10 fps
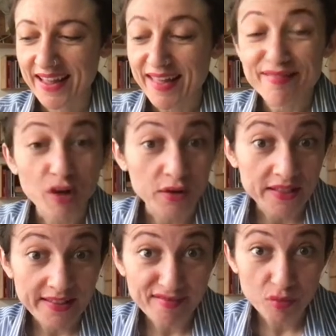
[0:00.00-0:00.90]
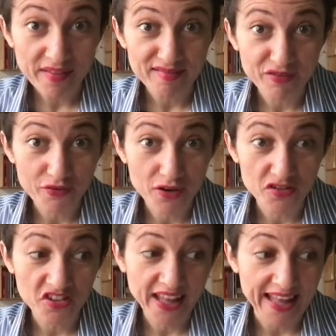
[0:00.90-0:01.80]
So this was the
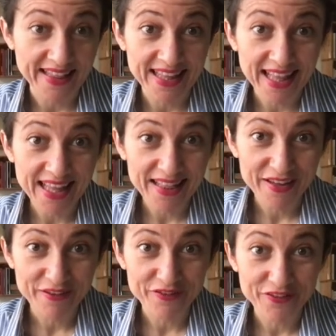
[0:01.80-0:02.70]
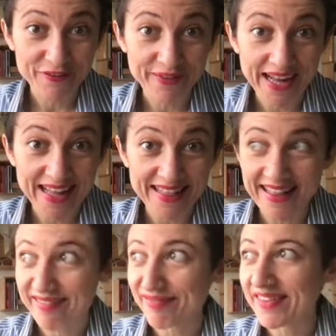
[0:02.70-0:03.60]
first candidate for my
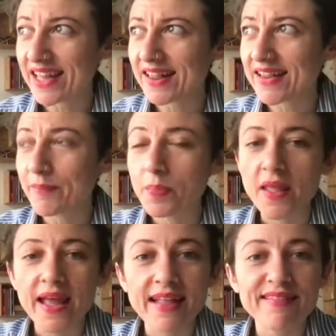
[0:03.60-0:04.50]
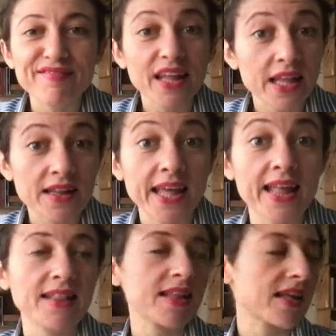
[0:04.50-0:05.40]
test knit, and the second
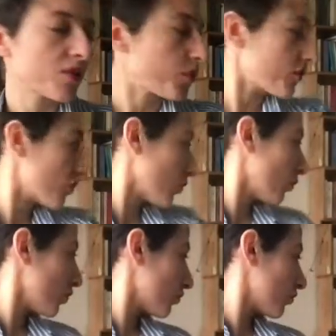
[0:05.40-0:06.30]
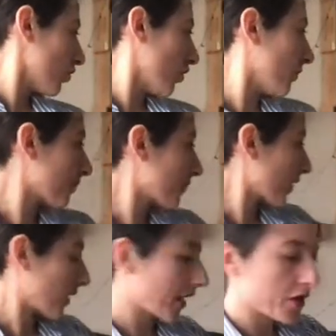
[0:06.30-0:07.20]
candidate was also,
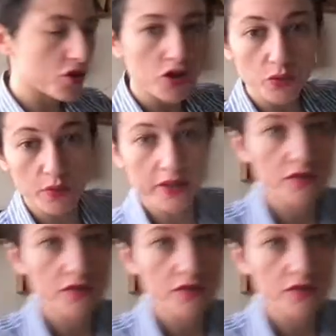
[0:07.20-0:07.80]
I'm gonna show it